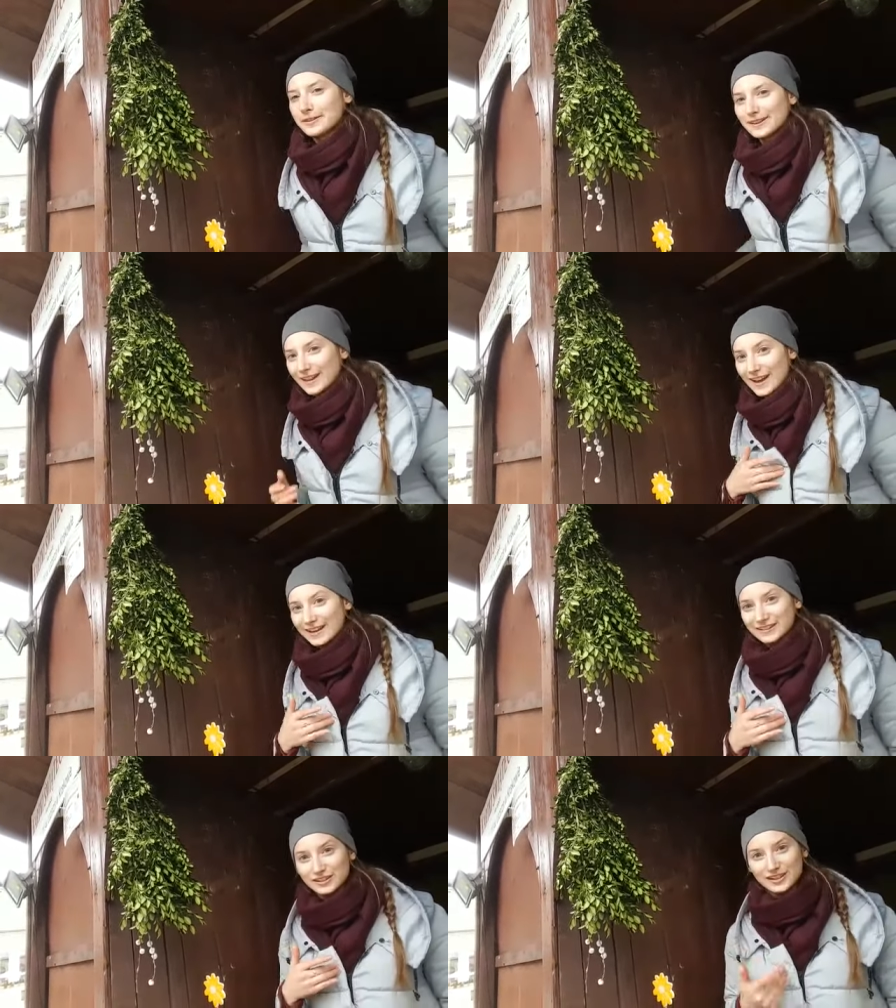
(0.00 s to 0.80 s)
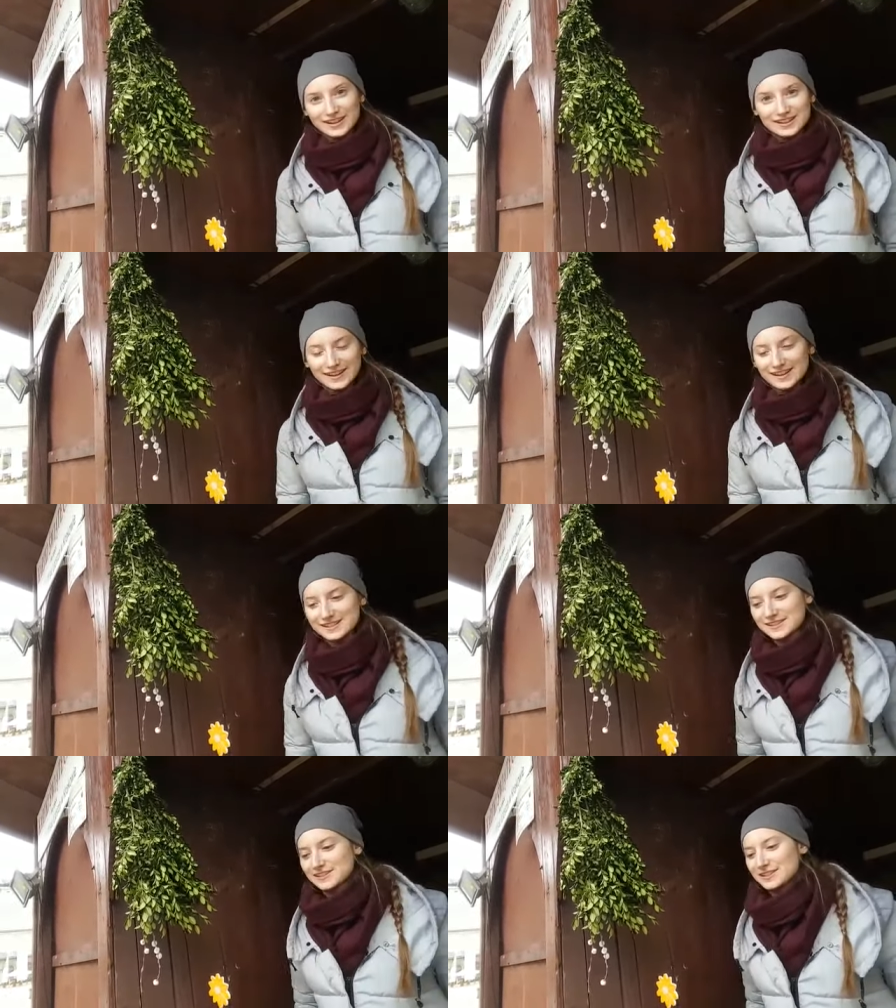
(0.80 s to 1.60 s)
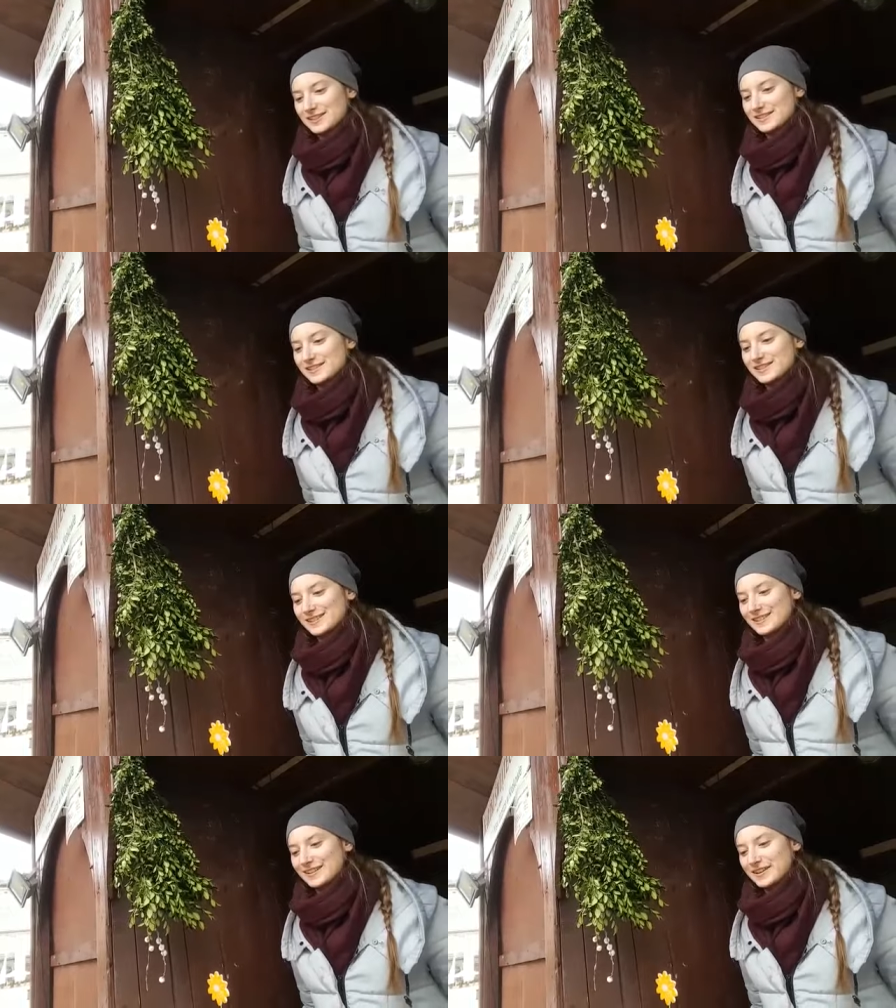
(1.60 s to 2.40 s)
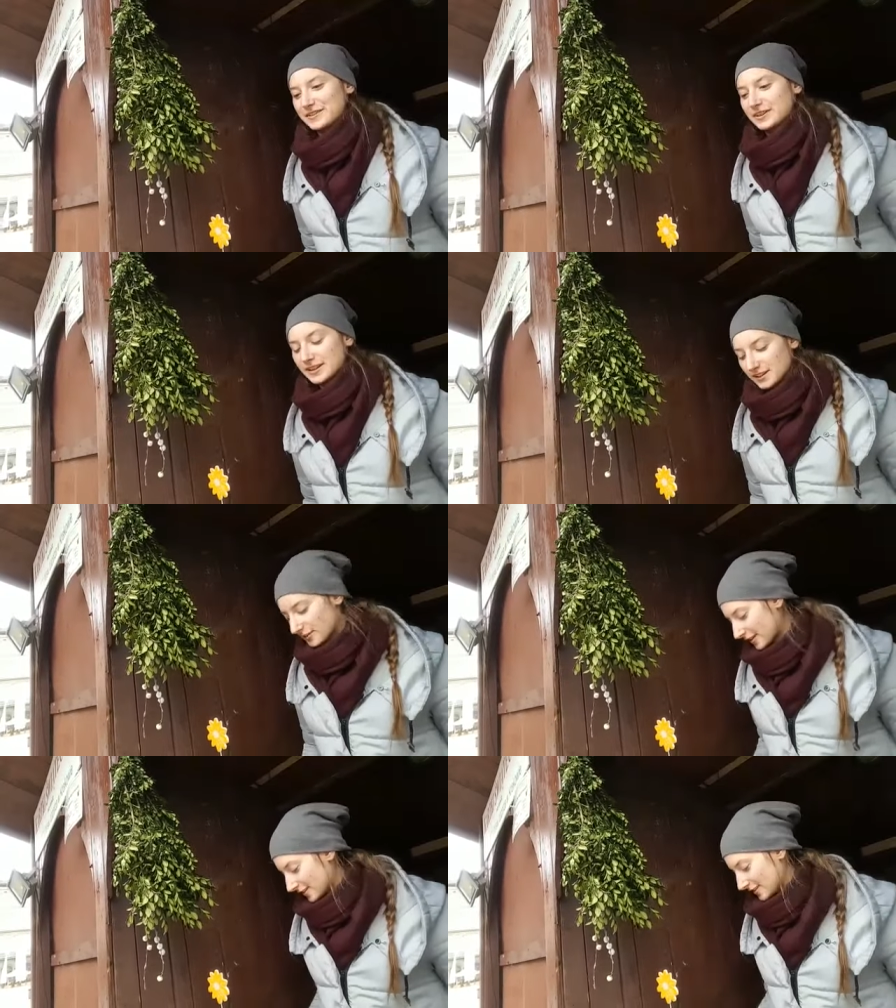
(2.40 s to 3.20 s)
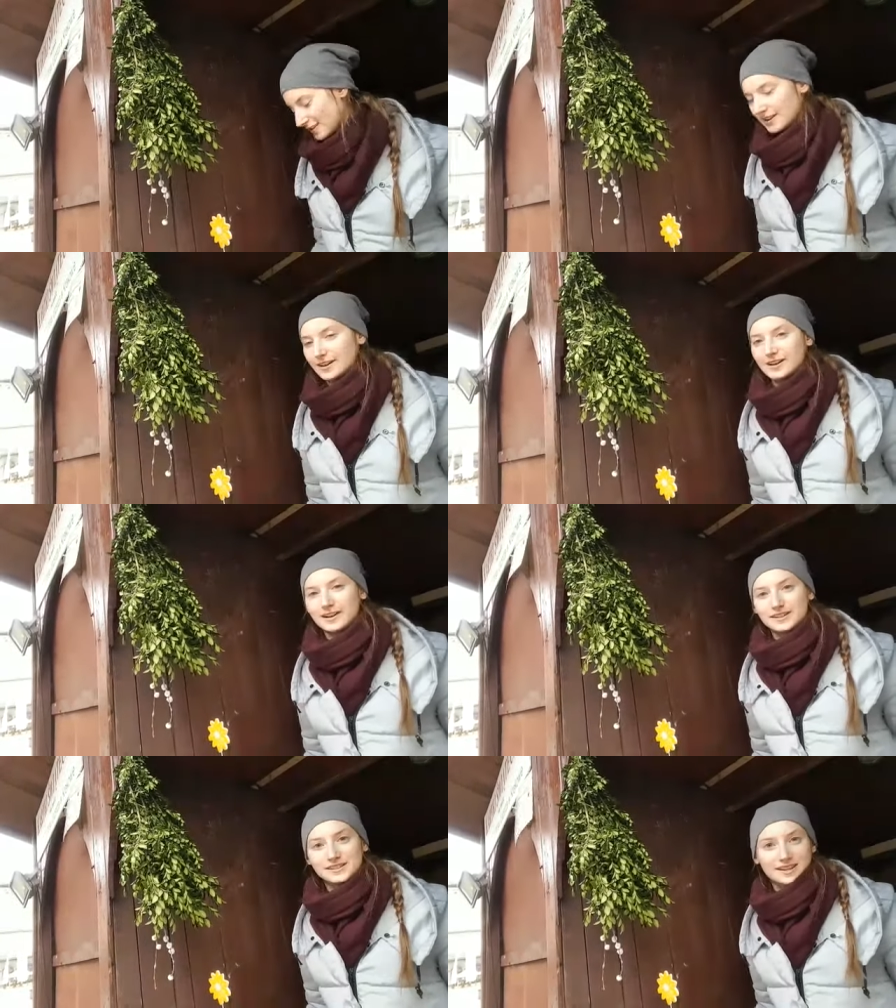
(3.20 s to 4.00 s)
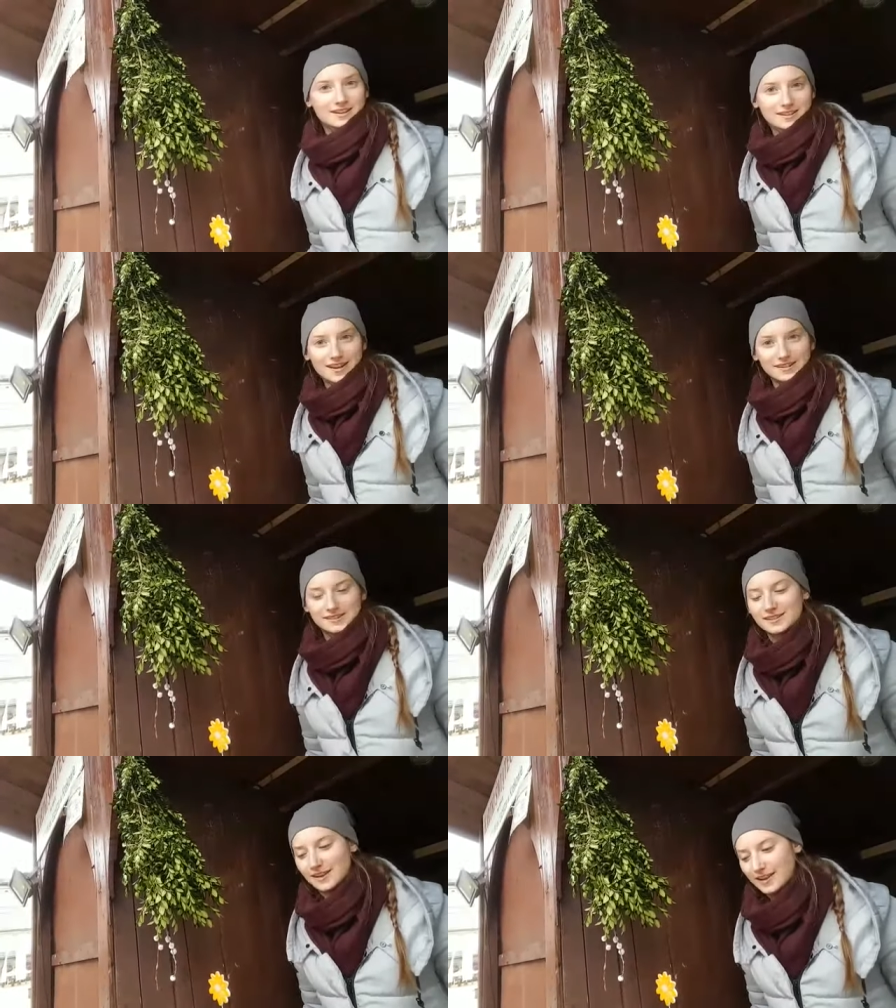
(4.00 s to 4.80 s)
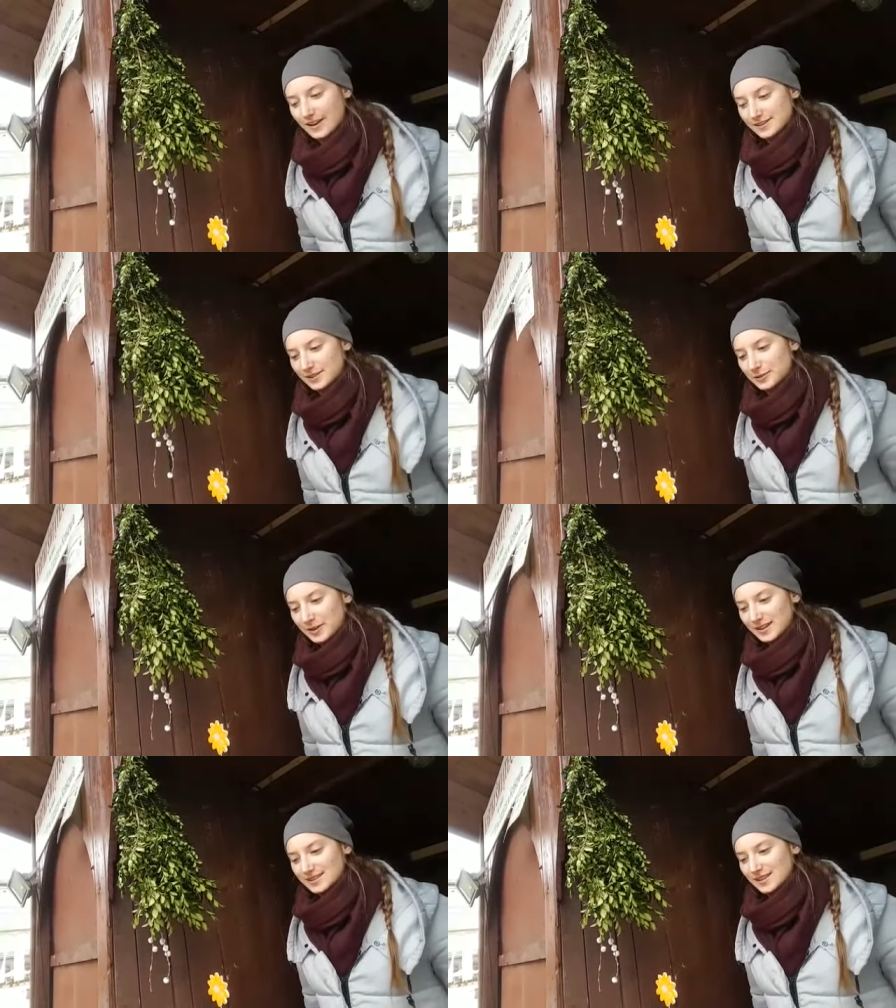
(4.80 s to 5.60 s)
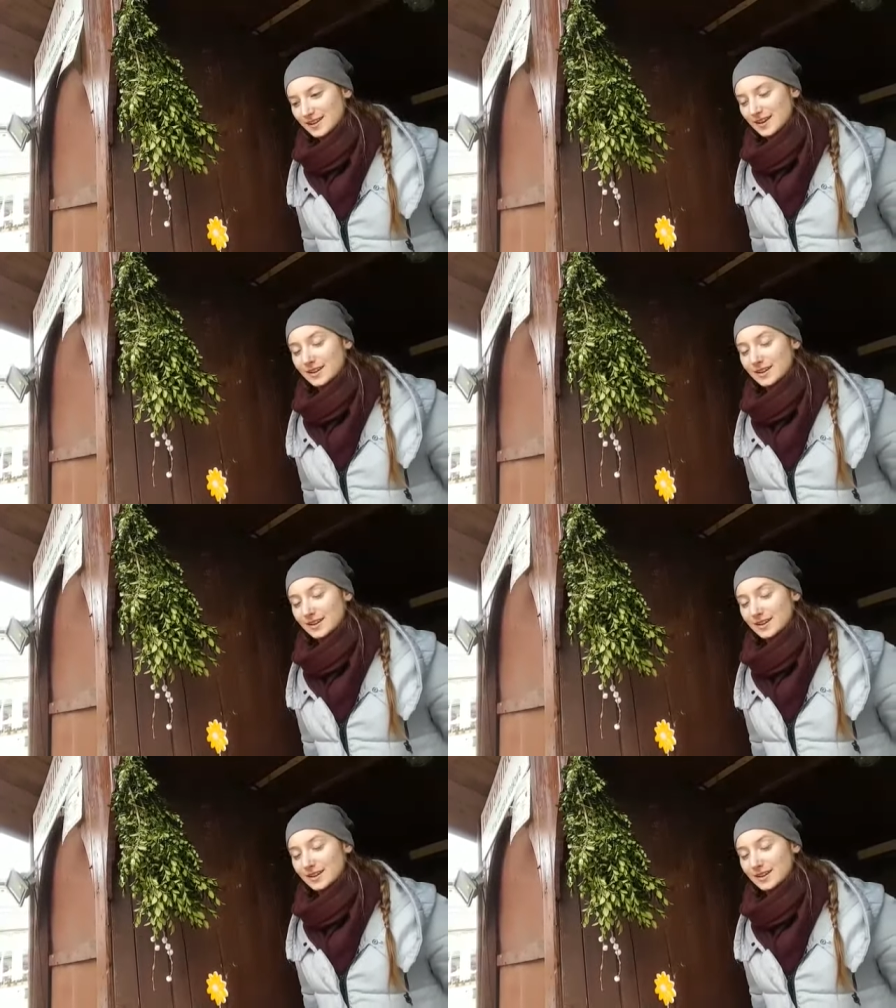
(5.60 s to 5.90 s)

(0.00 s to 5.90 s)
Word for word: you like donate us, just uh, you can you can uh, send us uh, send to us uh,